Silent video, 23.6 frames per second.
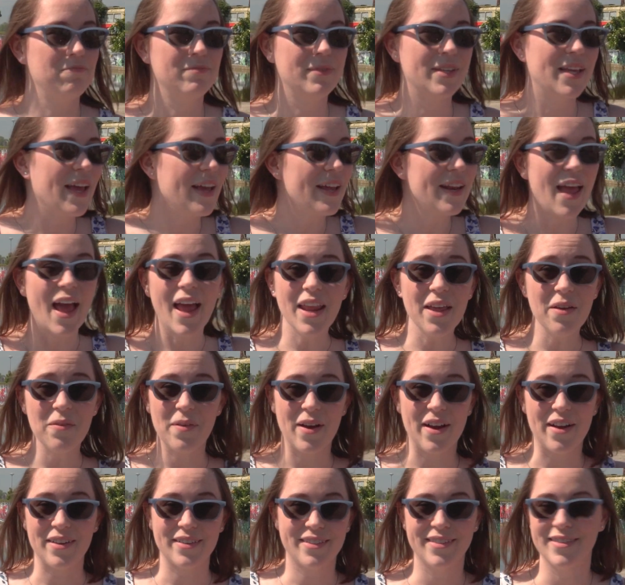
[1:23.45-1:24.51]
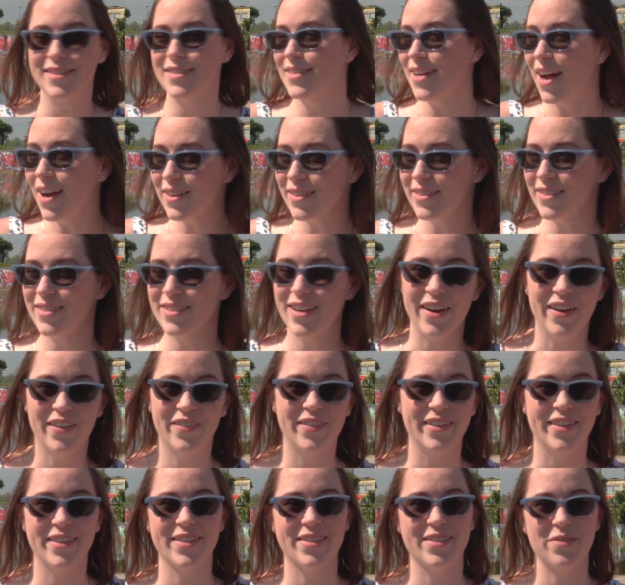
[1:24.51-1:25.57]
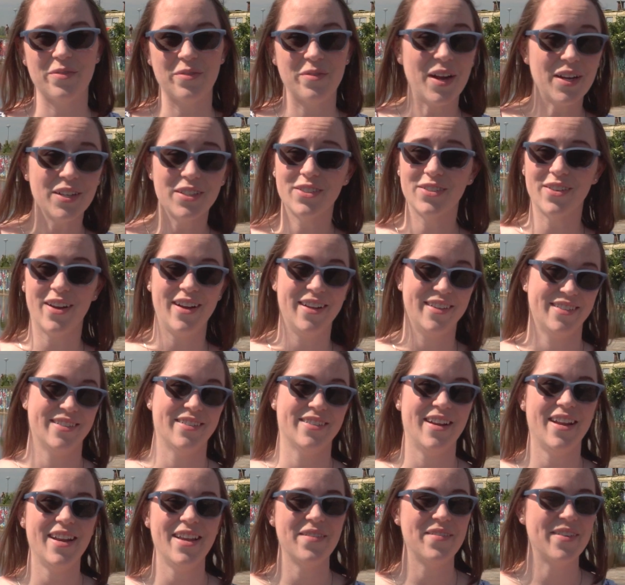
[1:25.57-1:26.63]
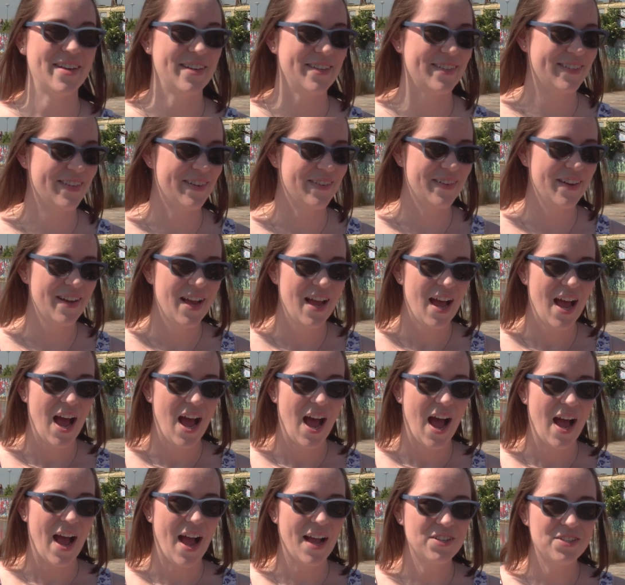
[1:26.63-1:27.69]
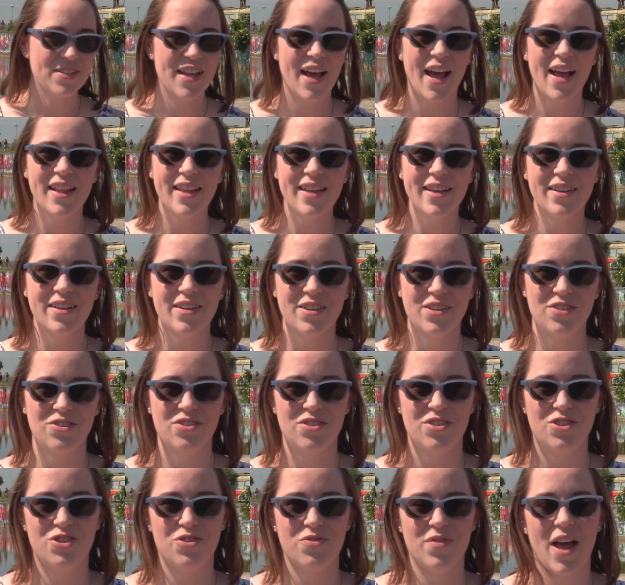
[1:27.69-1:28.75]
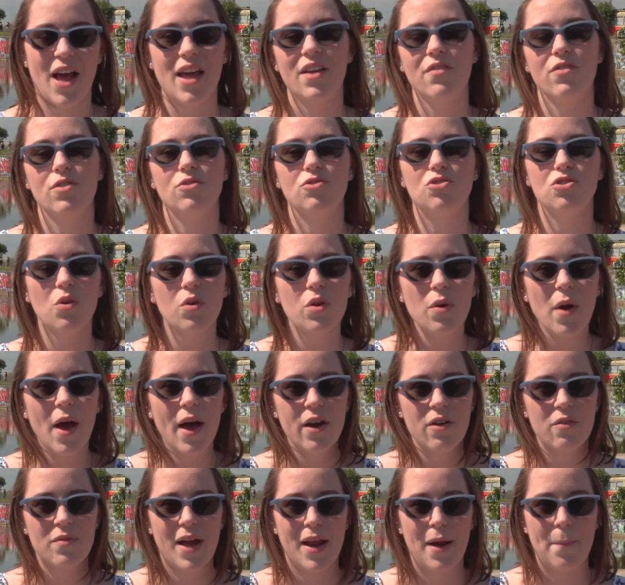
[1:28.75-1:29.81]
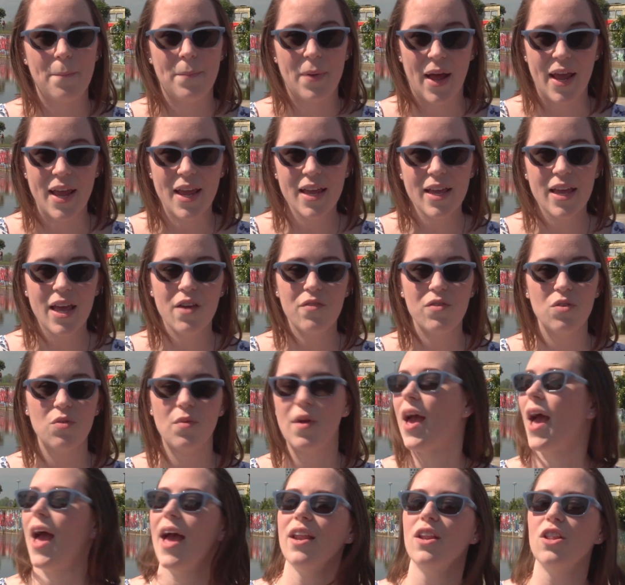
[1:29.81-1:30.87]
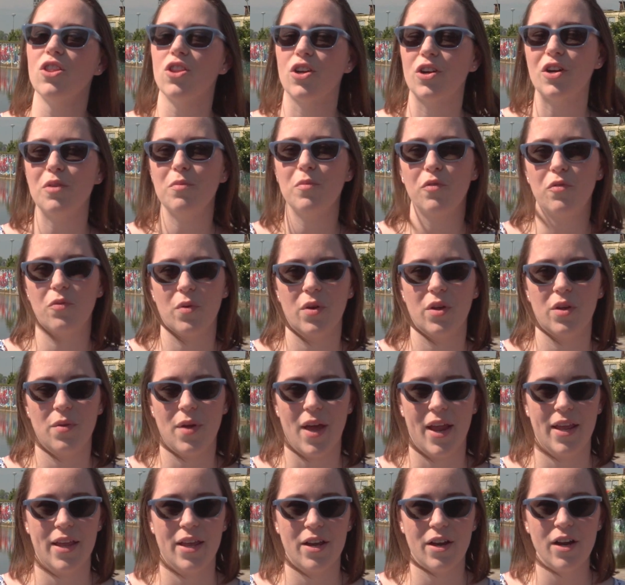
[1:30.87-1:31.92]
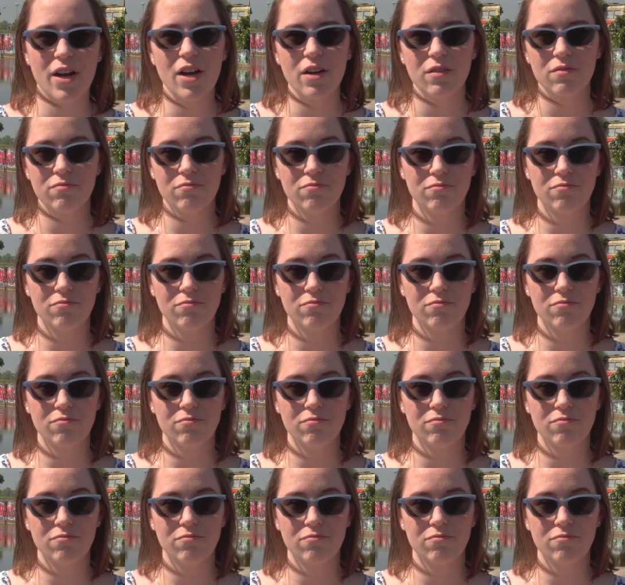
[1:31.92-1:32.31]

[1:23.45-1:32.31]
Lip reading: get anywhere, to the doctor's office, or restaurants, or anywhere. So I just highly encourage you to do that. And if you don't know how to ride a bike, if you can learn before you get here,